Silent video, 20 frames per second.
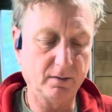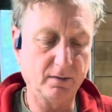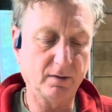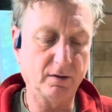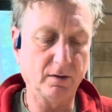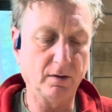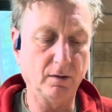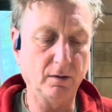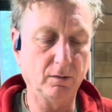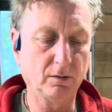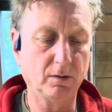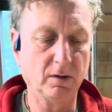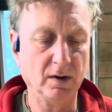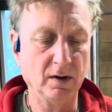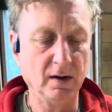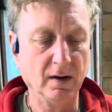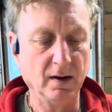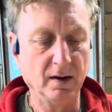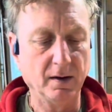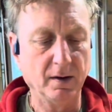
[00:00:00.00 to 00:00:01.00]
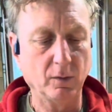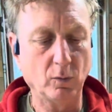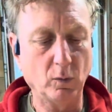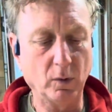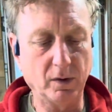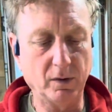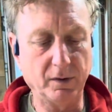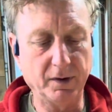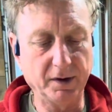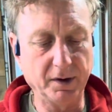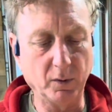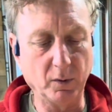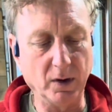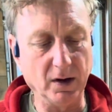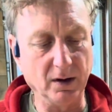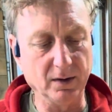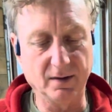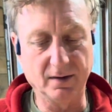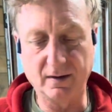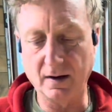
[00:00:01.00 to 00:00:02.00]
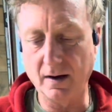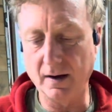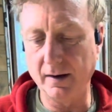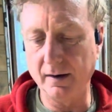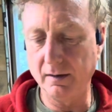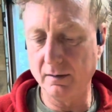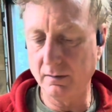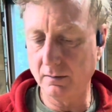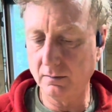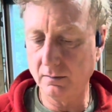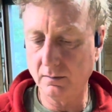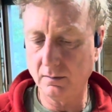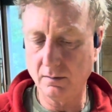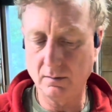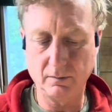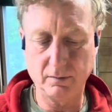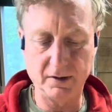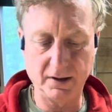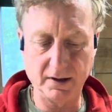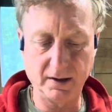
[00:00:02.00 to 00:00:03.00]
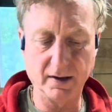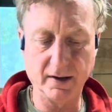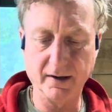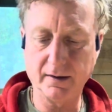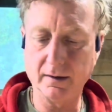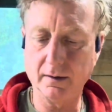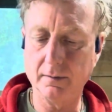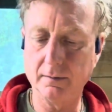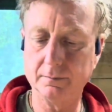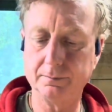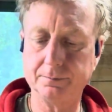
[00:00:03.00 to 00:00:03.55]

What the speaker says: So really well designed, really like it.